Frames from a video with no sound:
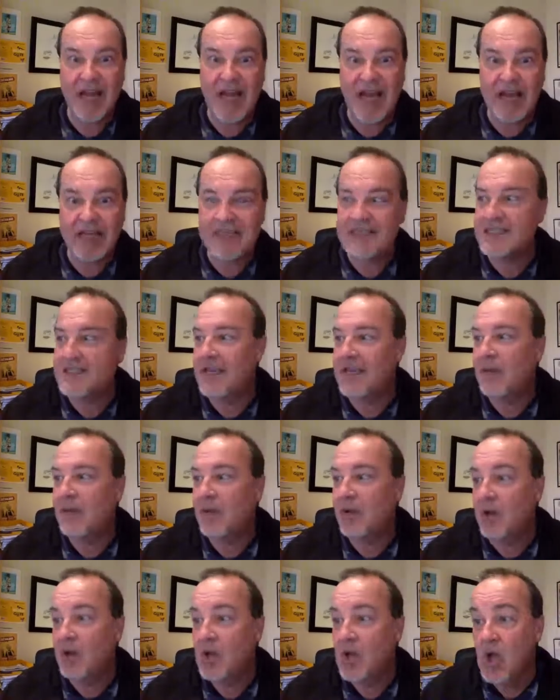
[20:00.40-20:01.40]
glass
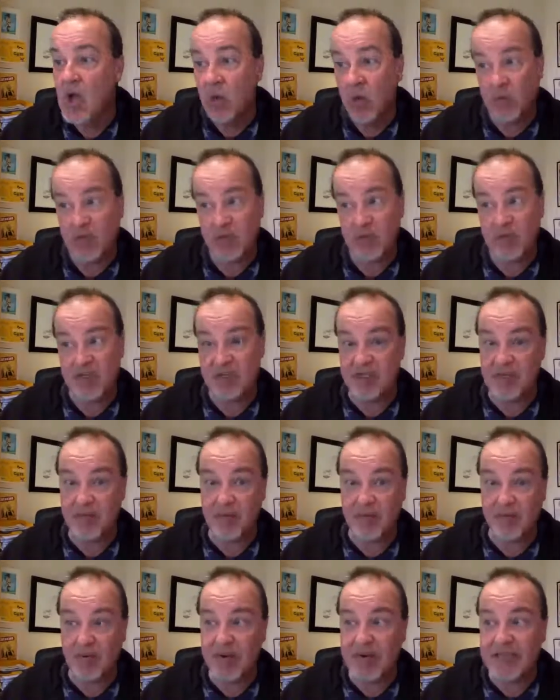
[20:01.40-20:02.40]
table, which was as
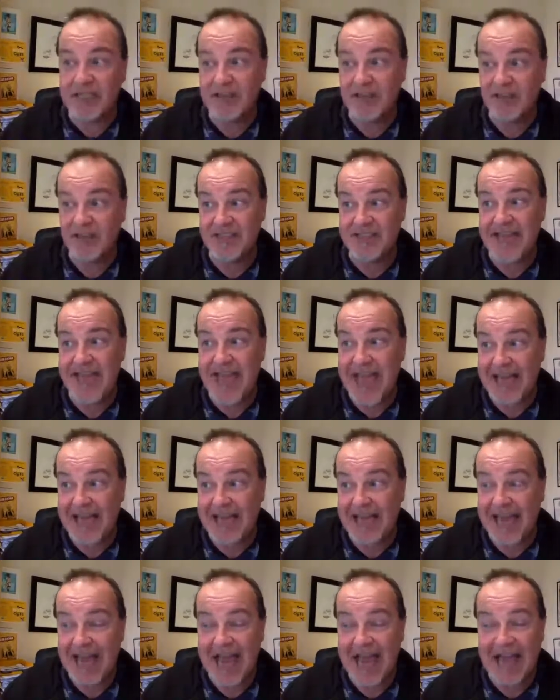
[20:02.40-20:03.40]
impressive as
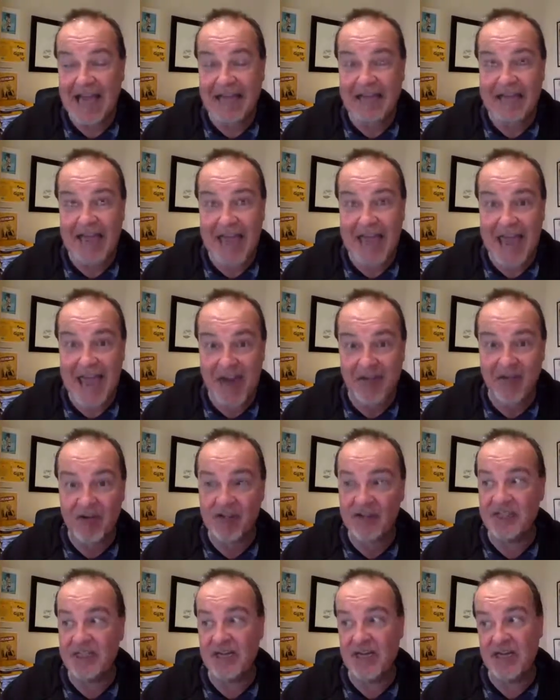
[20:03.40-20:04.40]
any I had
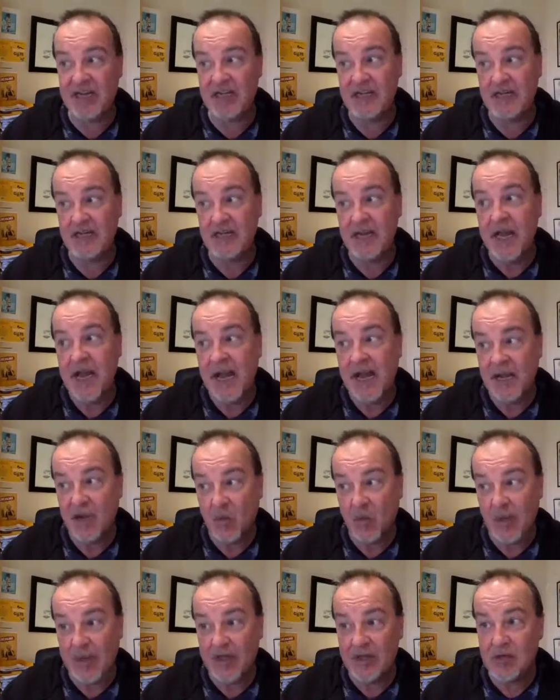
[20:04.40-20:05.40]
ever seen, in
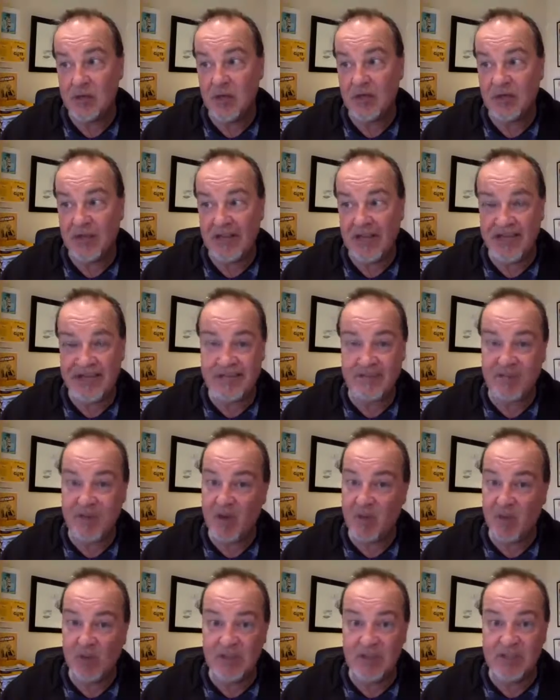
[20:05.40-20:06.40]
the window of Gillespie
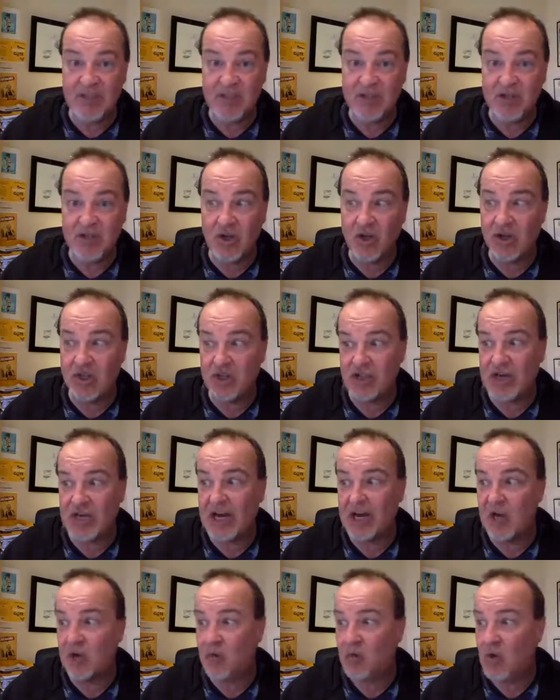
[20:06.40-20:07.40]
and Wilson's on the
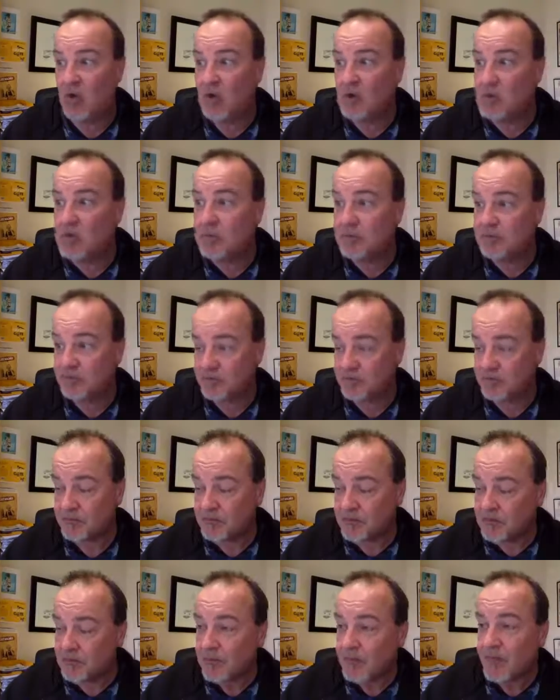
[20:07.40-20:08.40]
Shankill Road,
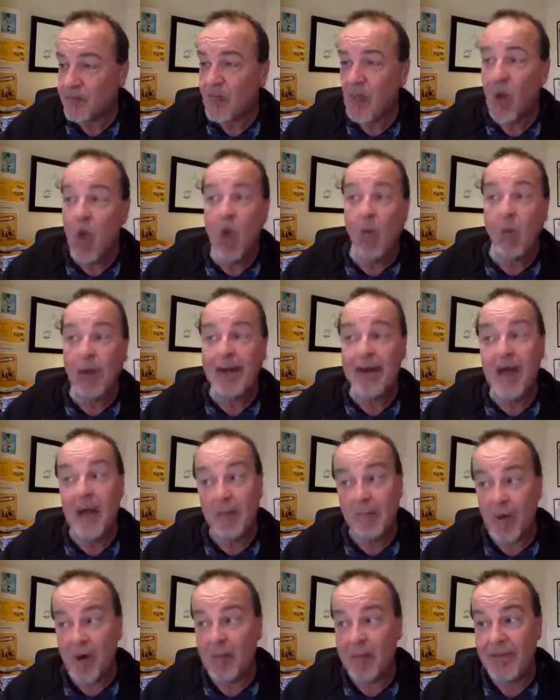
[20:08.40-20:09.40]
while
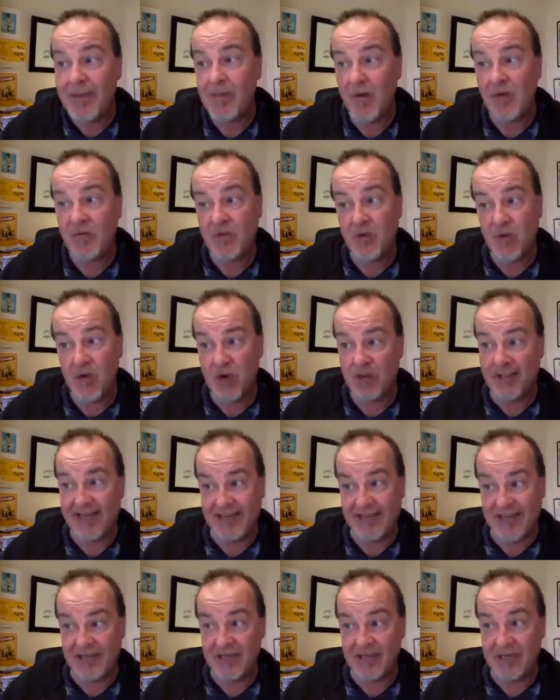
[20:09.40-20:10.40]
Mummy moved around the
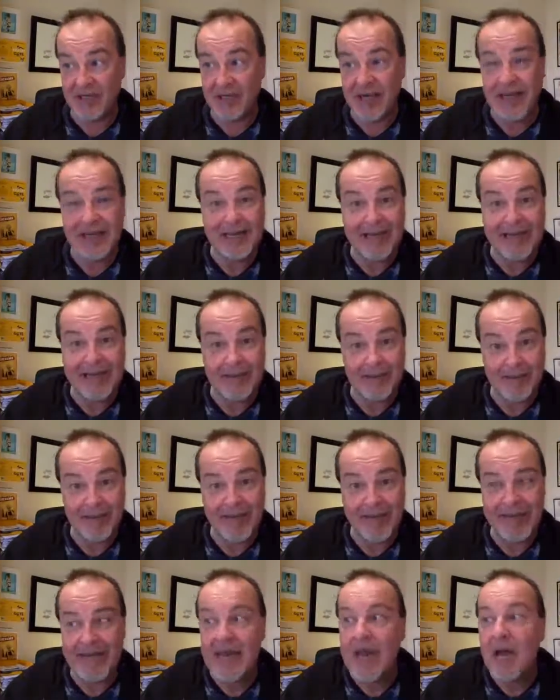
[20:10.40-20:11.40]
kitchen like a
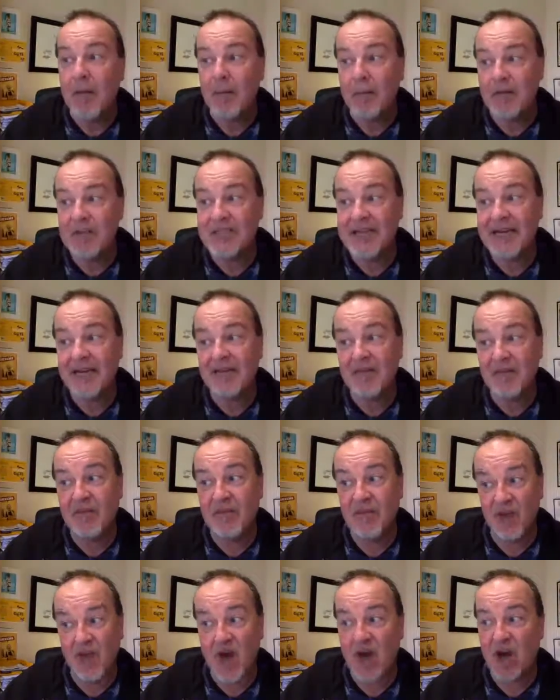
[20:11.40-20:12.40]
bee, buzzing from
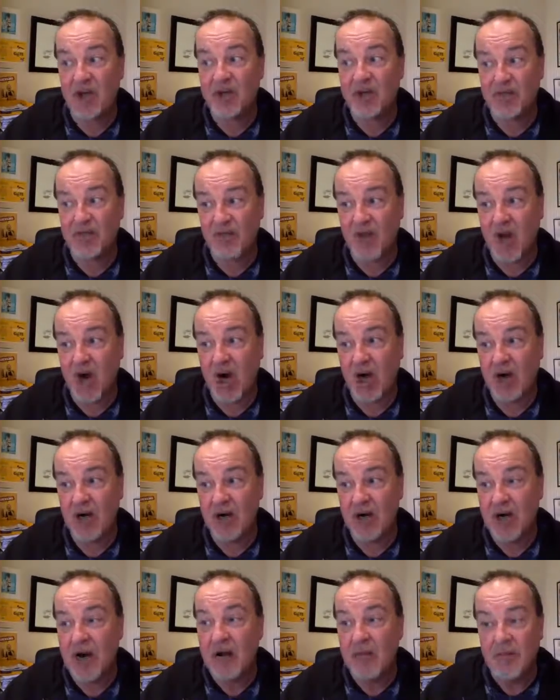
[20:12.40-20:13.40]
flower to flower,
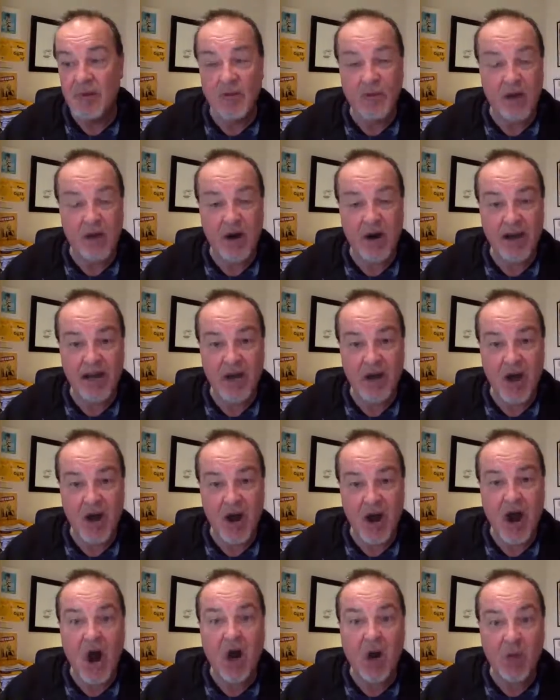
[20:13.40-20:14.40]
preparing
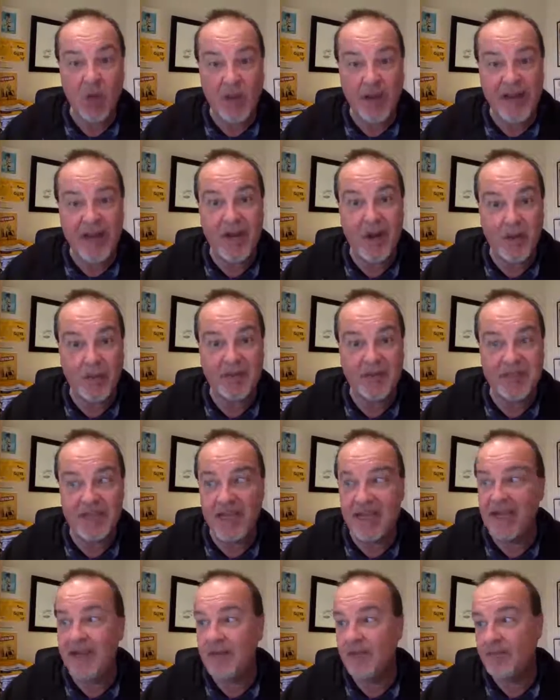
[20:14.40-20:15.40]
our wee cup of
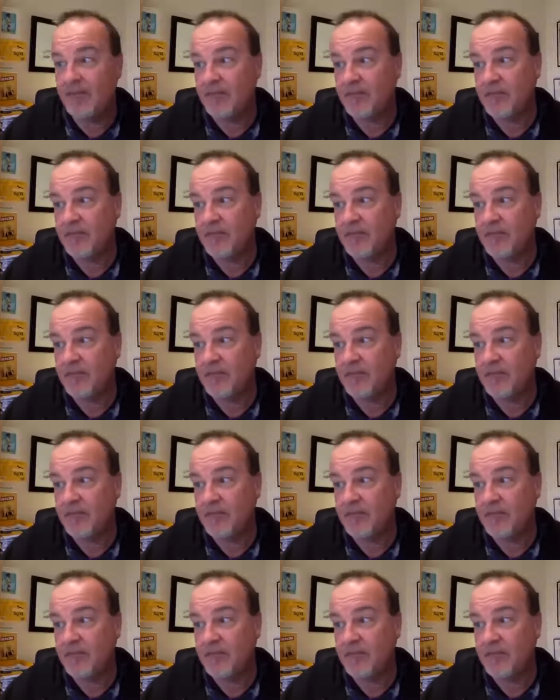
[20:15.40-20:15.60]
tea.